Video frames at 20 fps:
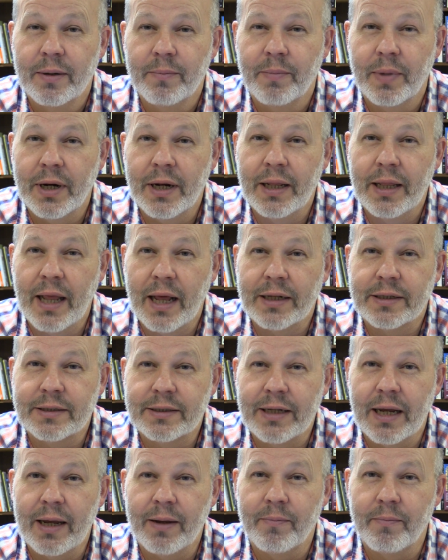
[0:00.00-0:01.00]
But in that
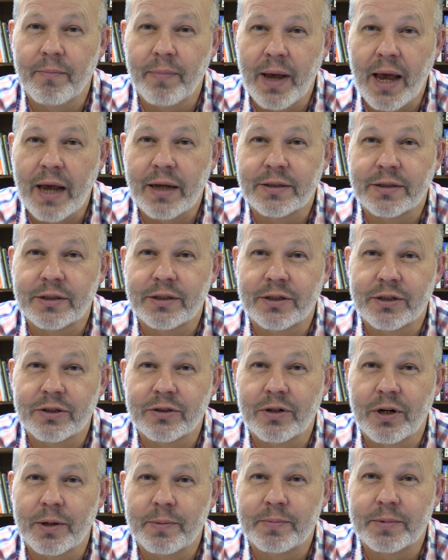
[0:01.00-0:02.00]
same passage of
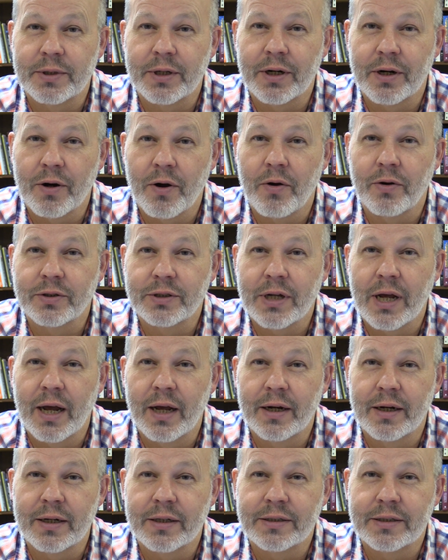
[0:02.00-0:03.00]
scripture, it goes
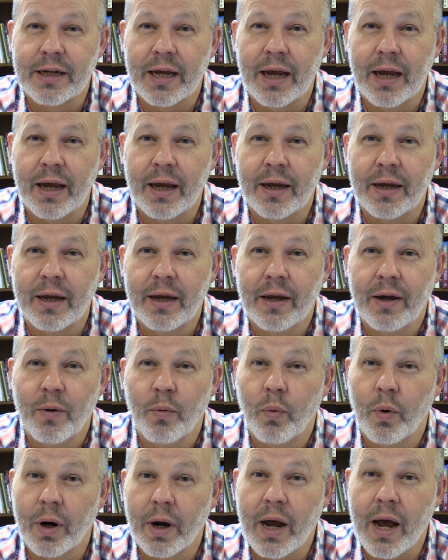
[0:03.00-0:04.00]
on to say
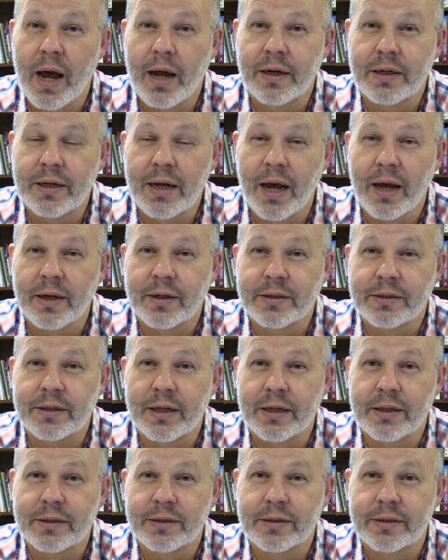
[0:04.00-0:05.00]
where God tells
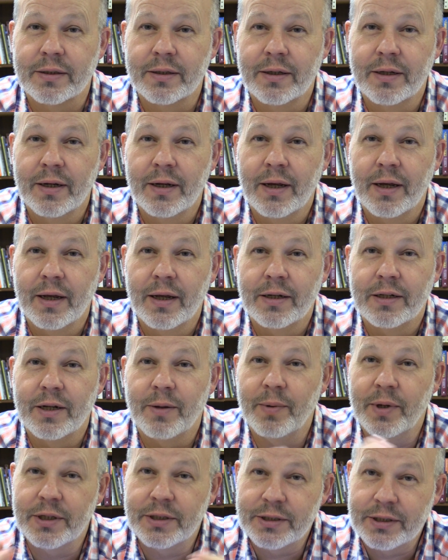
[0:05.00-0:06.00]
us to
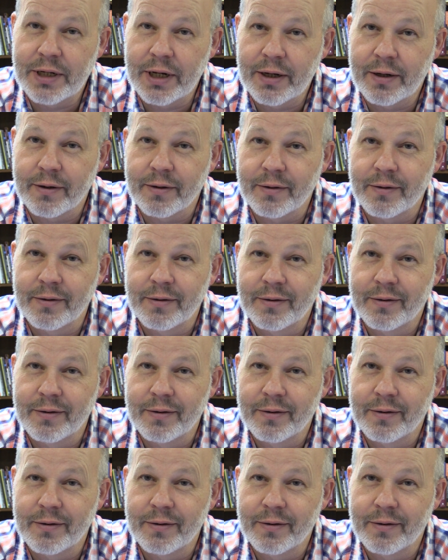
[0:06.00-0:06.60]
be still